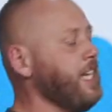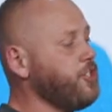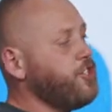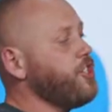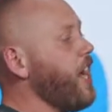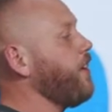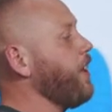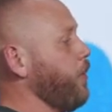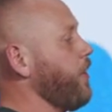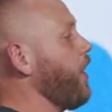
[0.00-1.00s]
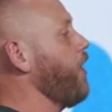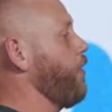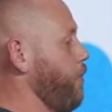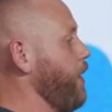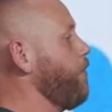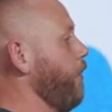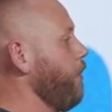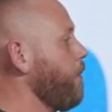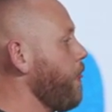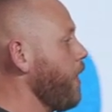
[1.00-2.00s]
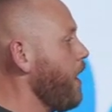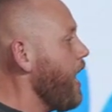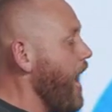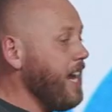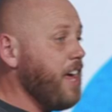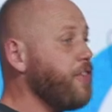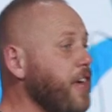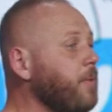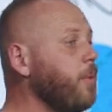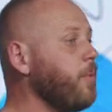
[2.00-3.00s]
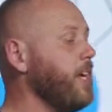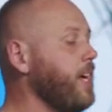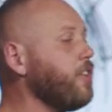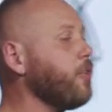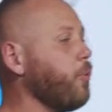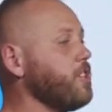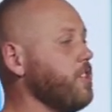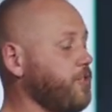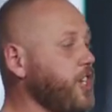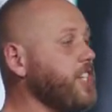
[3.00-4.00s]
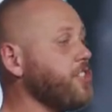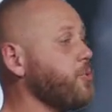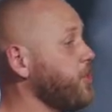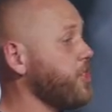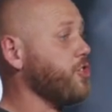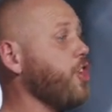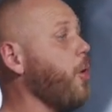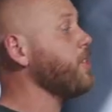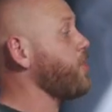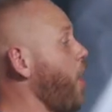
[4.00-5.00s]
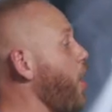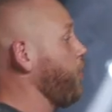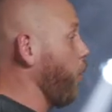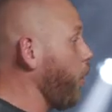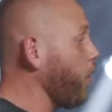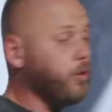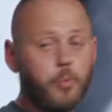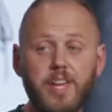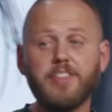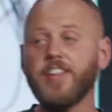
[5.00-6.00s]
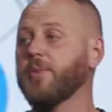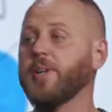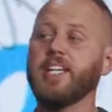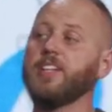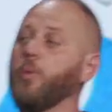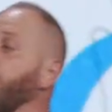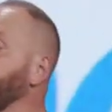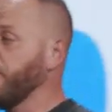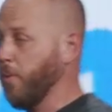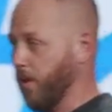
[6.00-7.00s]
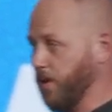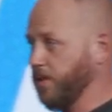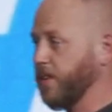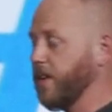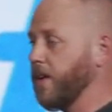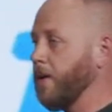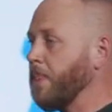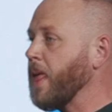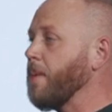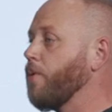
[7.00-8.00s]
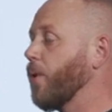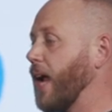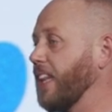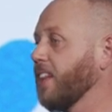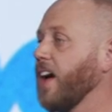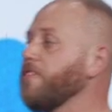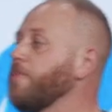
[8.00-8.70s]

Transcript: and sharing with other people. And I think when we hear the words of Jesus, which is go into all the world, we think we need to win the world. But what I love